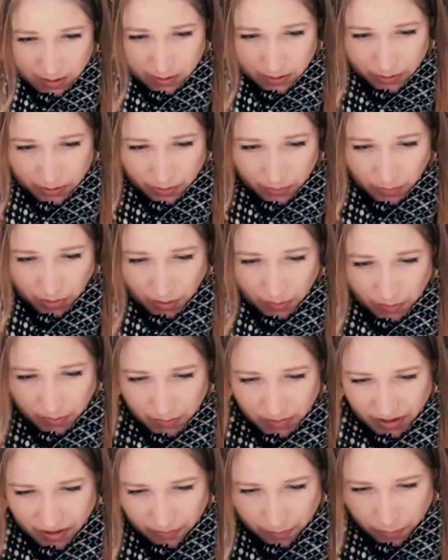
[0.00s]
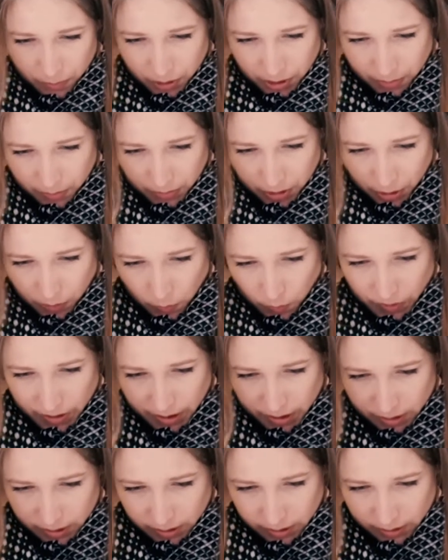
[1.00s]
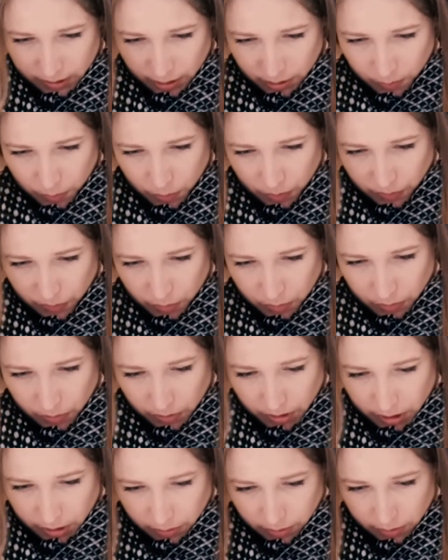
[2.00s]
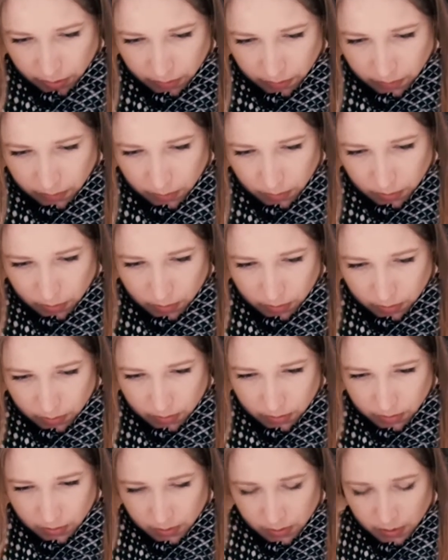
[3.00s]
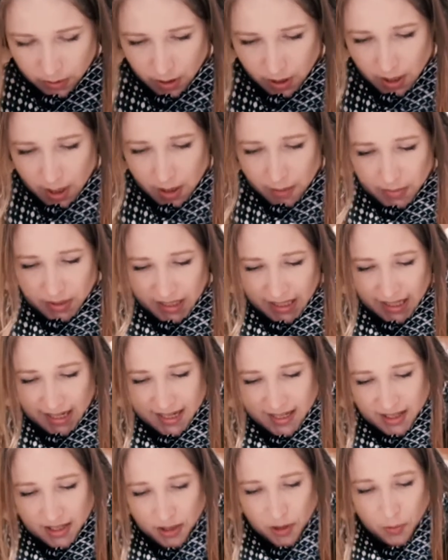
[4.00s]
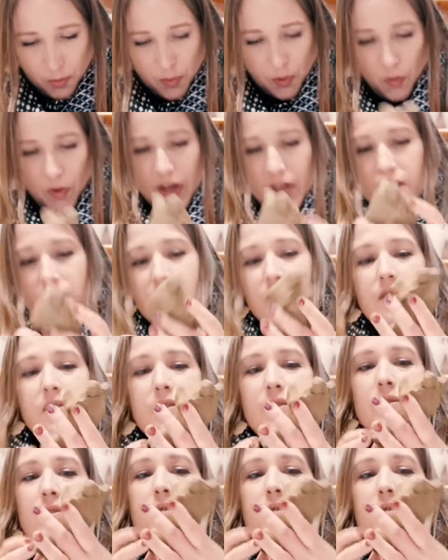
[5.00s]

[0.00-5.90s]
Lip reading: Should probably have put him on a wheel, not moving around on the floor. The clay is super wet, so